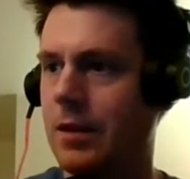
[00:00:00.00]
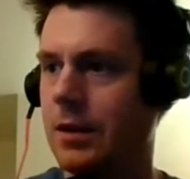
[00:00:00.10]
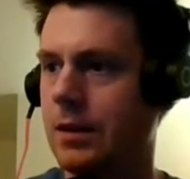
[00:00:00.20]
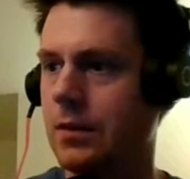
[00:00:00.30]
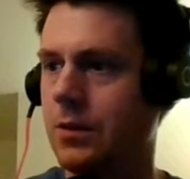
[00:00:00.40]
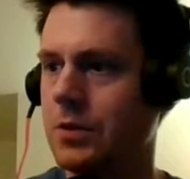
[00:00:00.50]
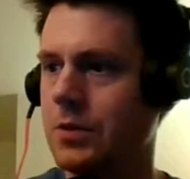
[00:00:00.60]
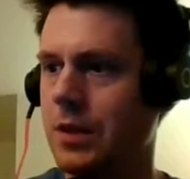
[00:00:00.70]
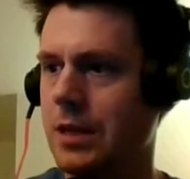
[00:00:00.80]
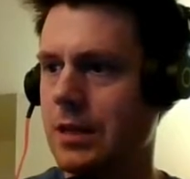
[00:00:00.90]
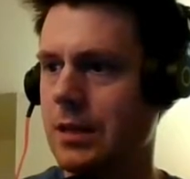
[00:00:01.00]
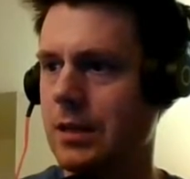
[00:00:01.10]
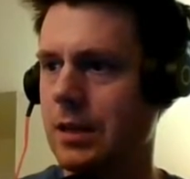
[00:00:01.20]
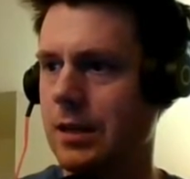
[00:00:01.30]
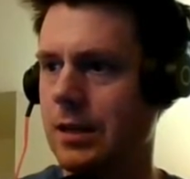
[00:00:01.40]
It looks like
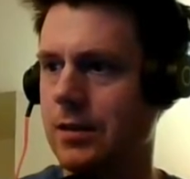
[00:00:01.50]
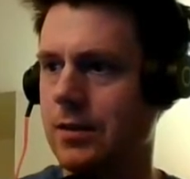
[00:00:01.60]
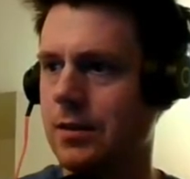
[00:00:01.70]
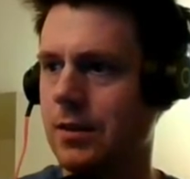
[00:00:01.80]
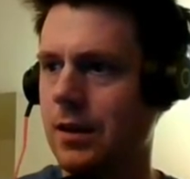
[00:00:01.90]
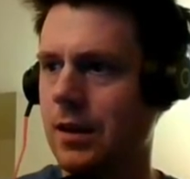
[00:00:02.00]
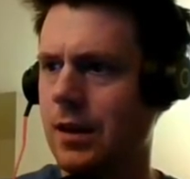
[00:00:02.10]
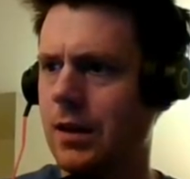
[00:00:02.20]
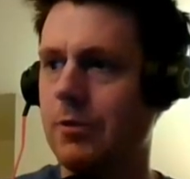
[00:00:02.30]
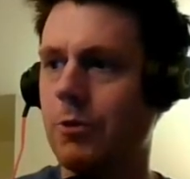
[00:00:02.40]
they